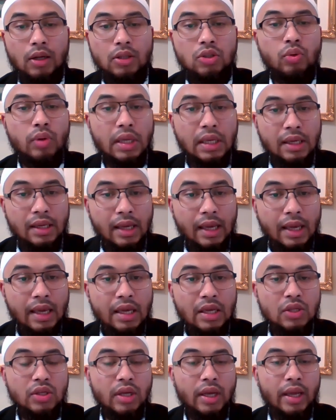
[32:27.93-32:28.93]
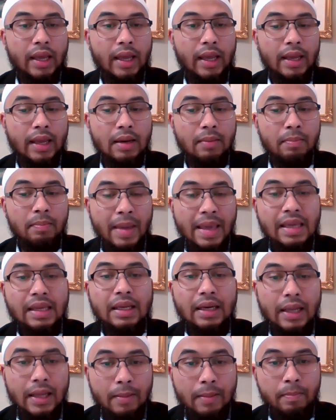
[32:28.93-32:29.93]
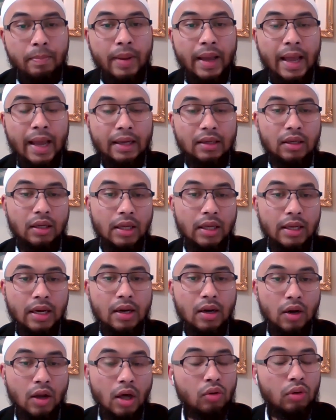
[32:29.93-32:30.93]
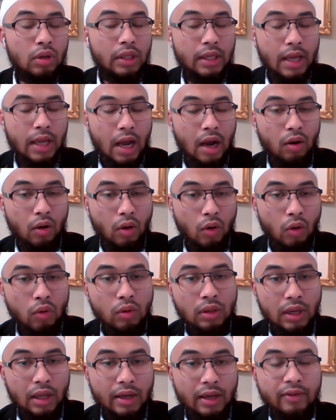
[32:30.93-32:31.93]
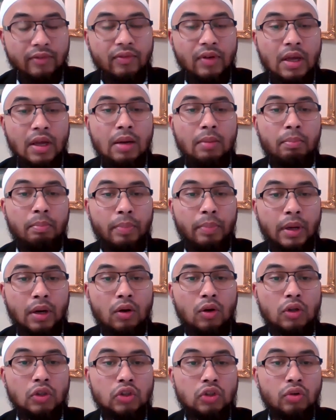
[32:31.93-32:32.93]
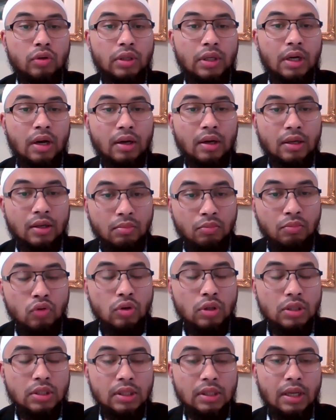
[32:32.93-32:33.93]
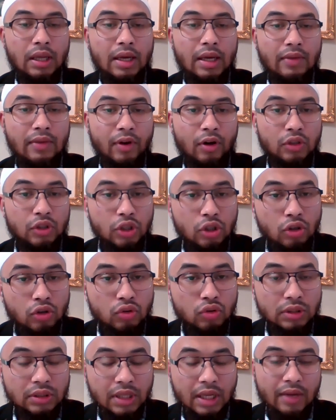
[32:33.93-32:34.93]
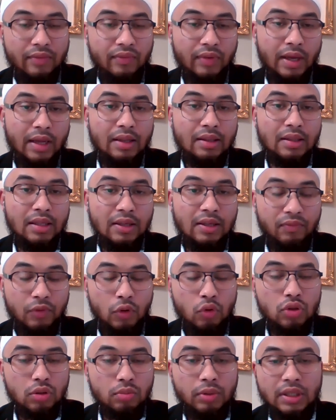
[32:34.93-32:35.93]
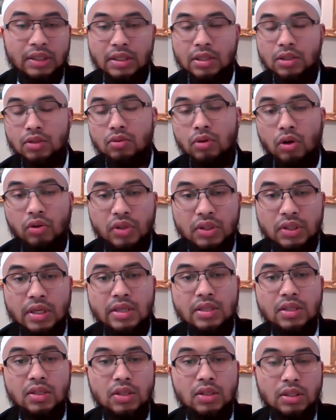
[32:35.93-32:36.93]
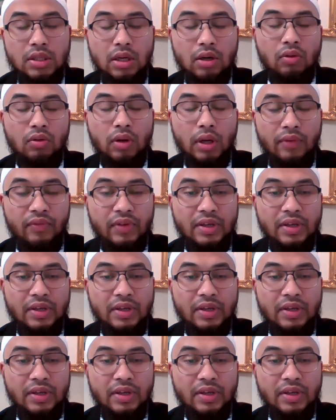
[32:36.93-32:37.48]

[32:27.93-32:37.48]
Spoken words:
to engage and make an impact in not only our own life, but also in our community life, our children's life, and the future. Because as you know, the census is done